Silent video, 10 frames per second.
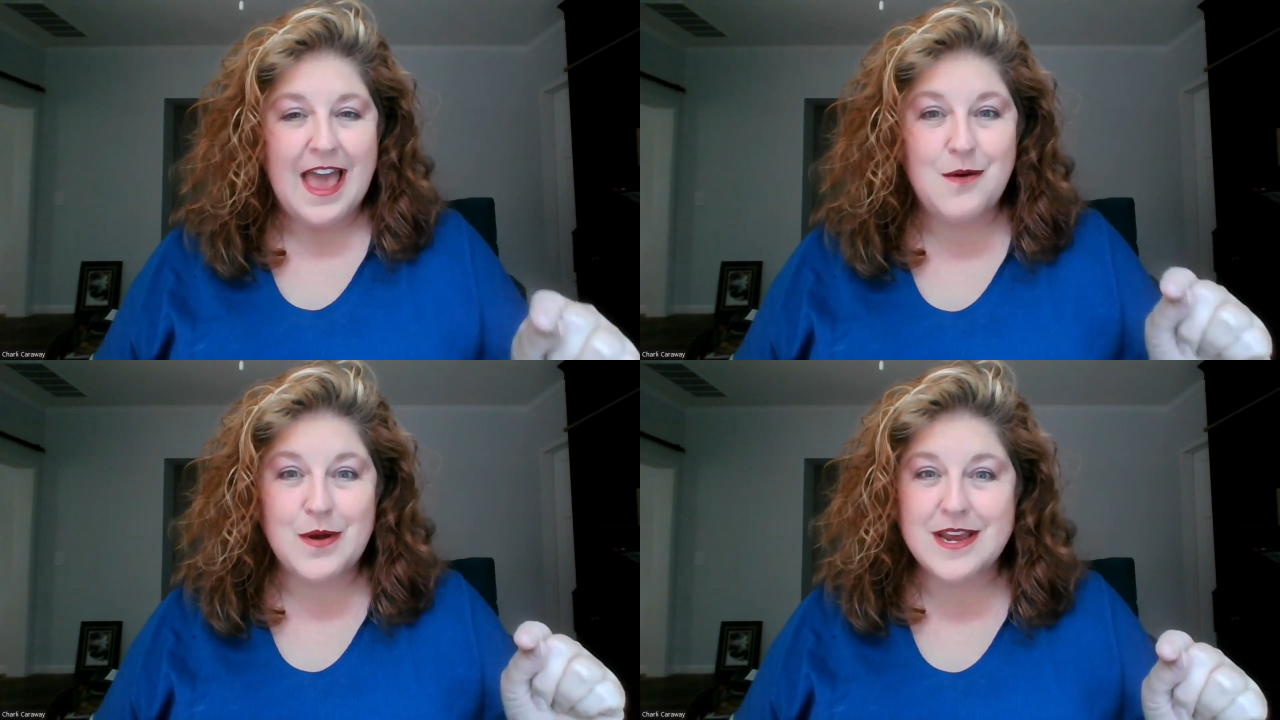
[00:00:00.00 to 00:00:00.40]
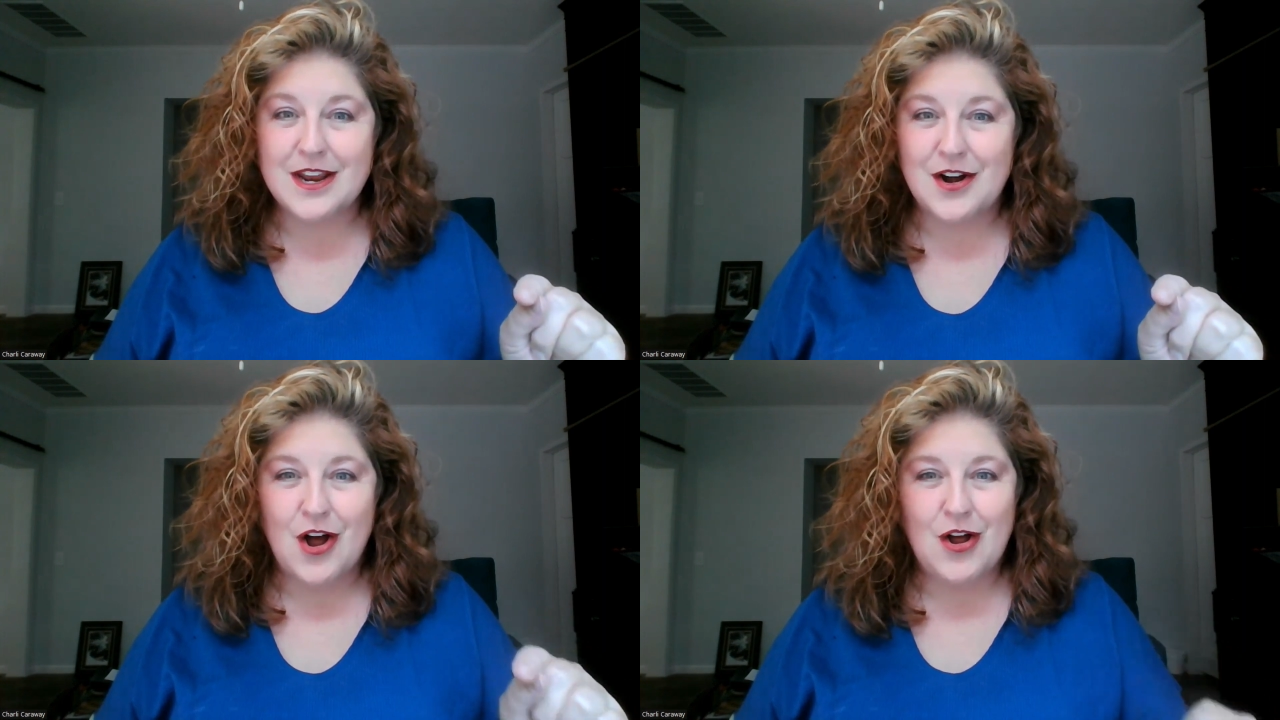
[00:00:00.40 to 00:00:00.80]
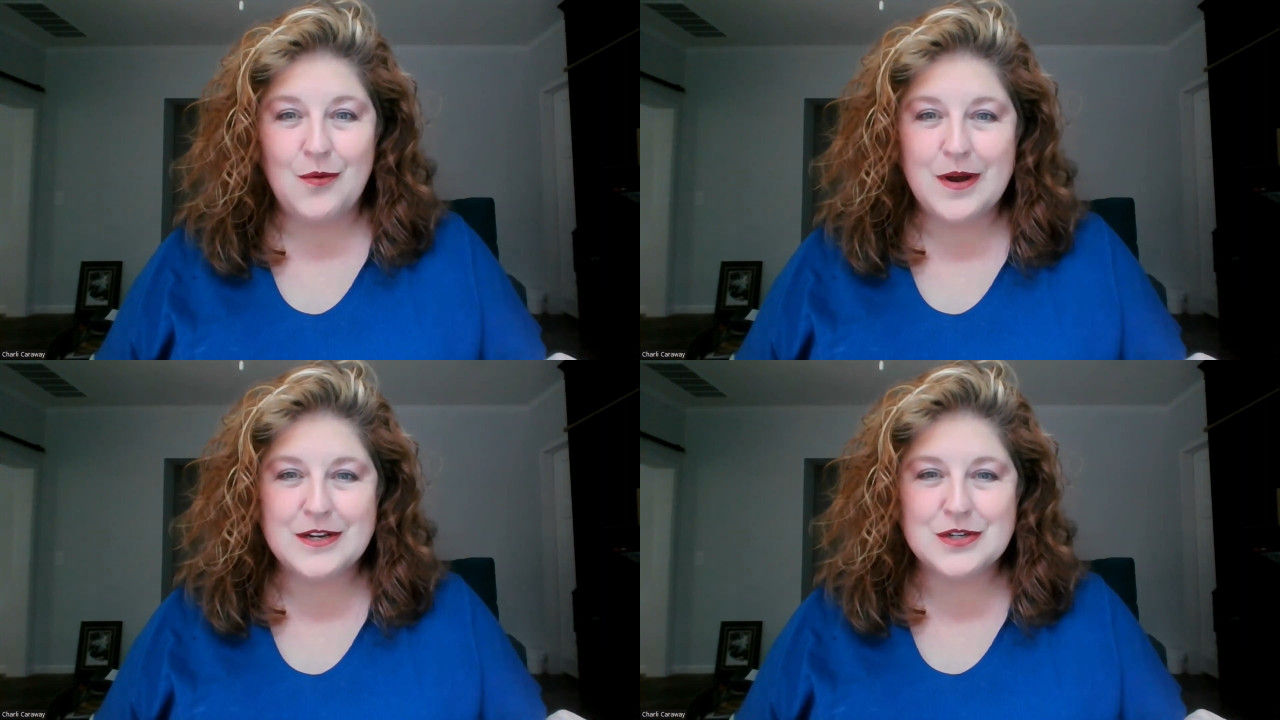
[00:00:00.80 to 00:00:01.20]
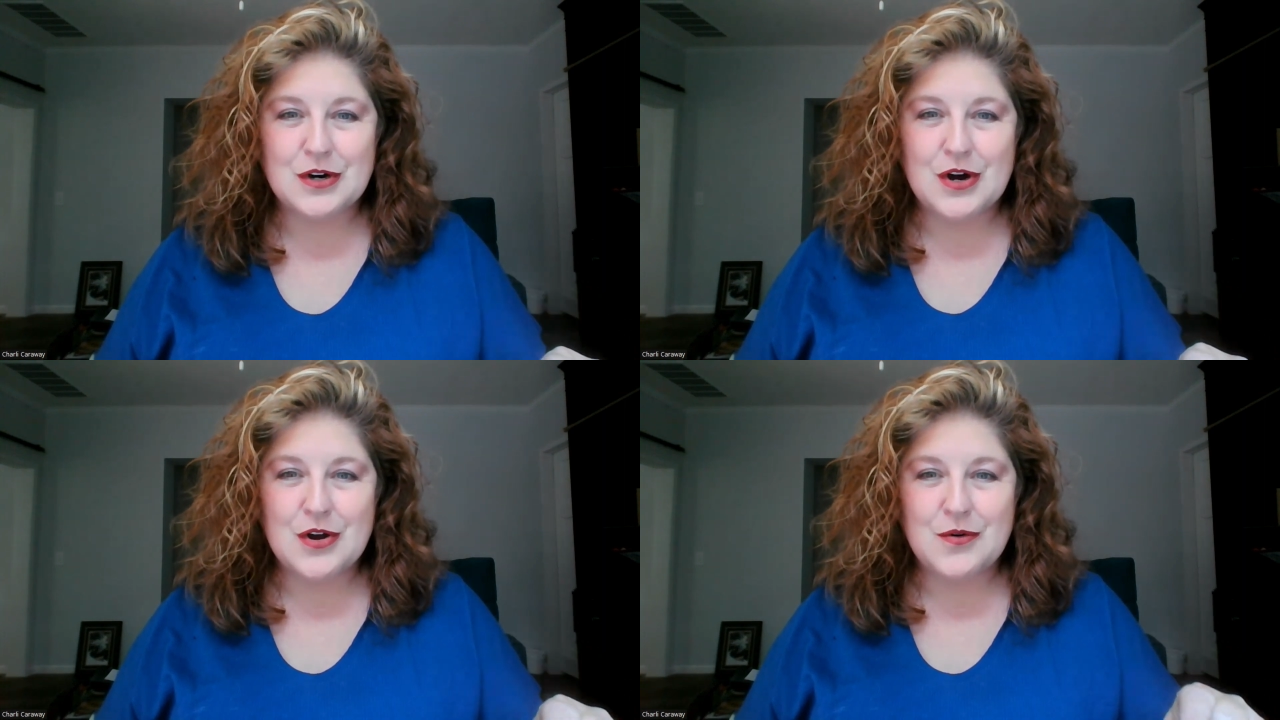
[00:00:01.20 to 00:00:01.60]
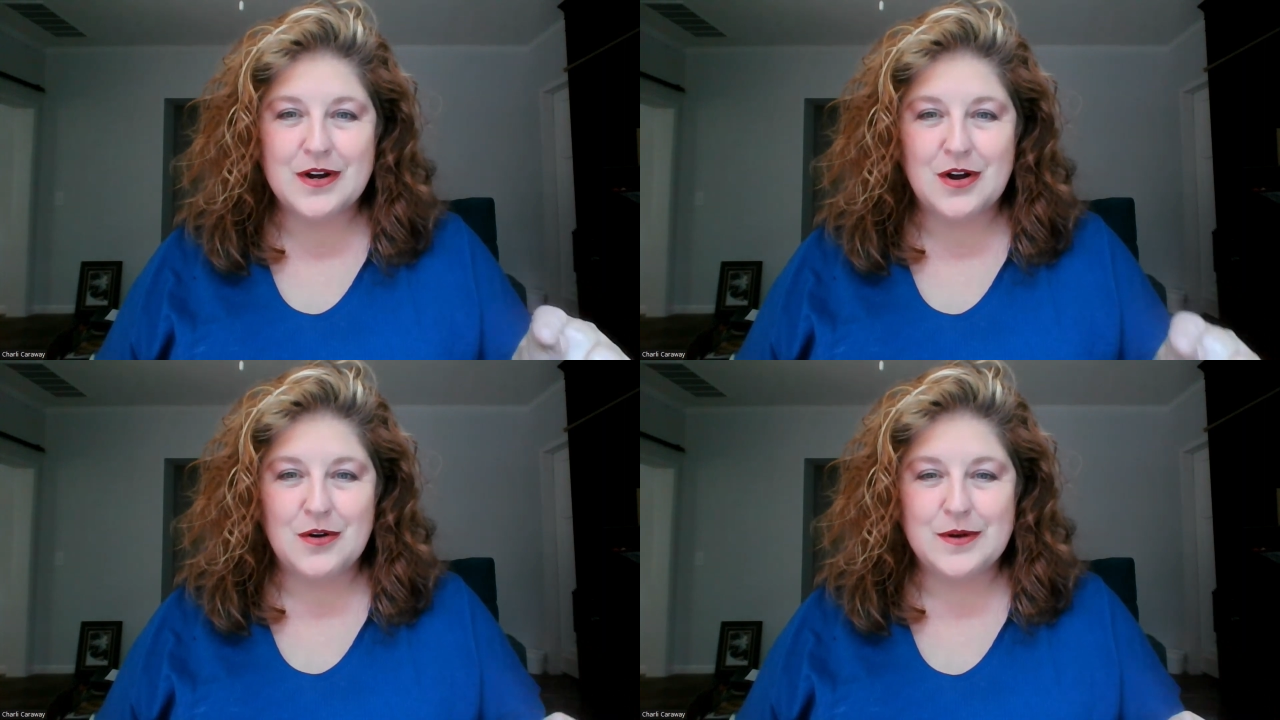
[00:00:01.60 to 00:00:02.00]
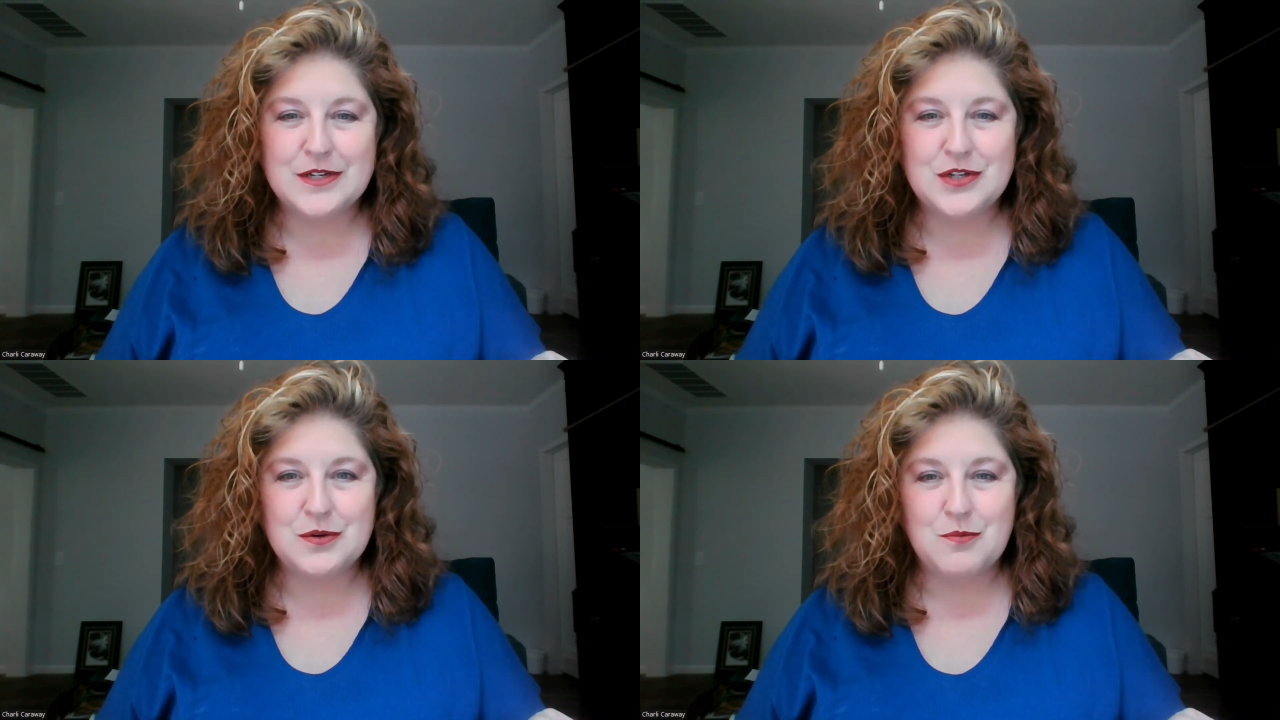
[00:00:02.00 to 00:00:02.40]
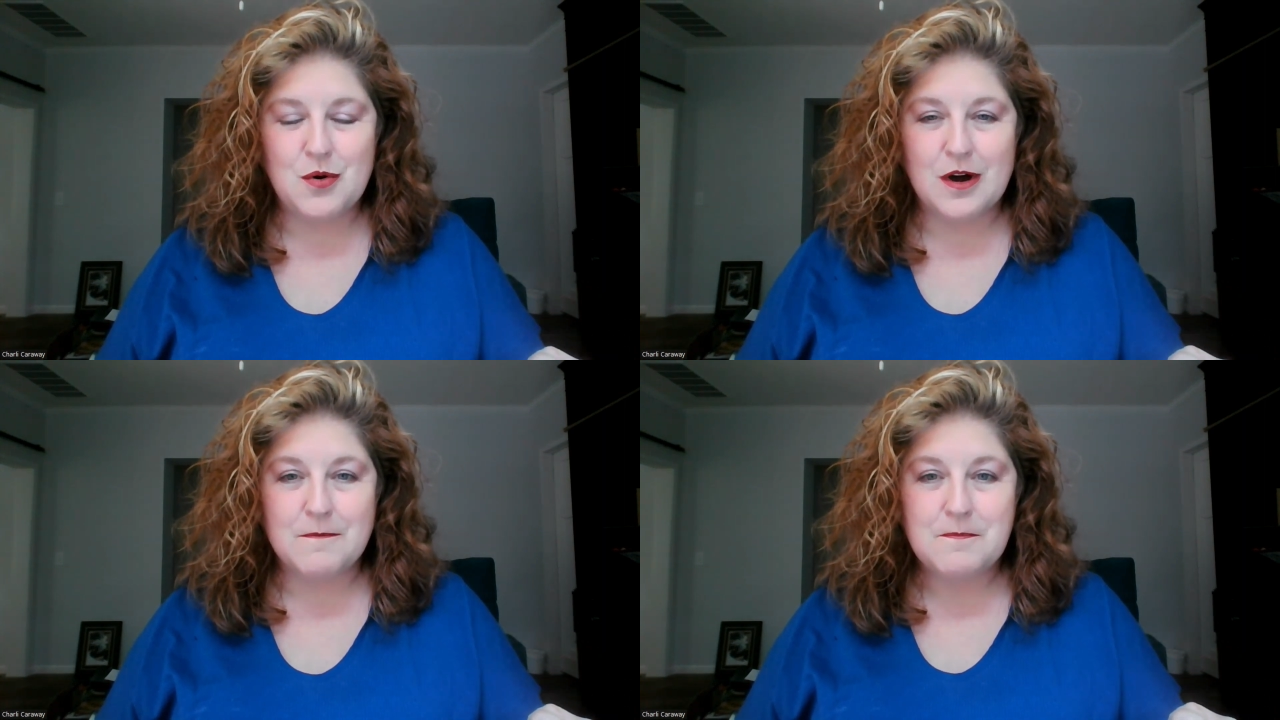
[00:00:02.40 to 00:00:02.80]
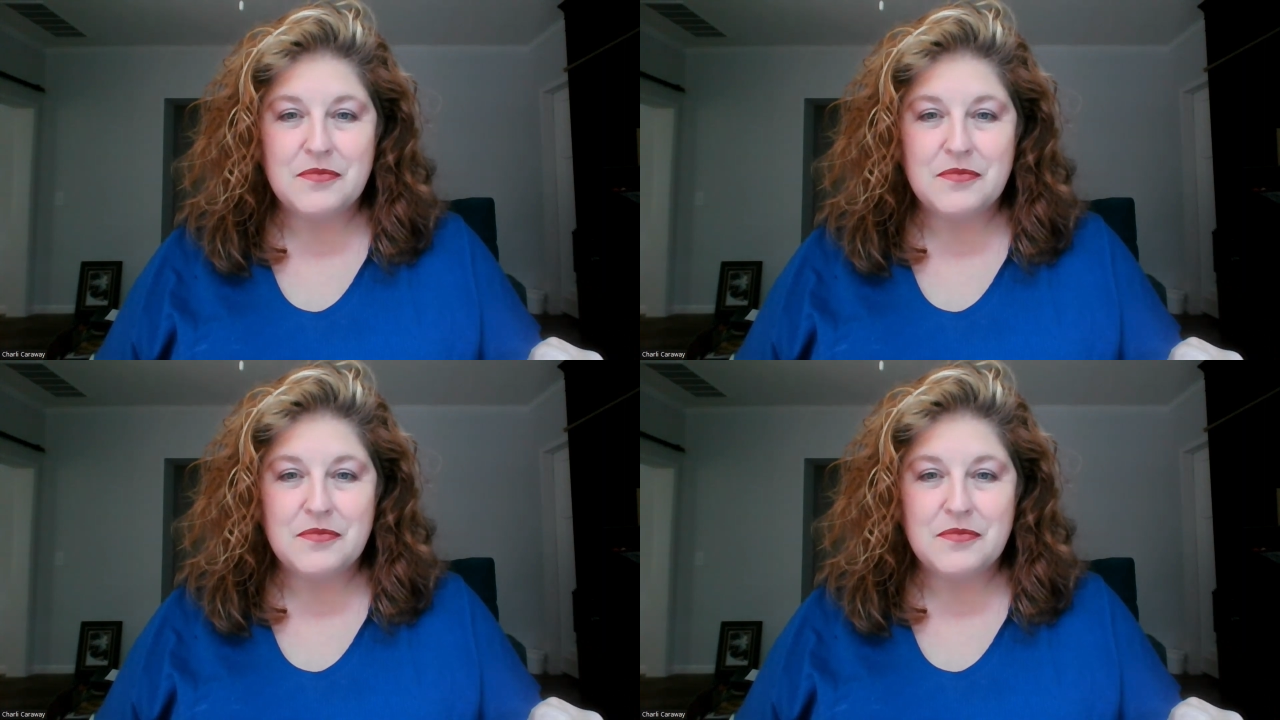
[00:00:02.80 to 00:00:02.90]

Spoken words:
Hey, we can always grow and always do more.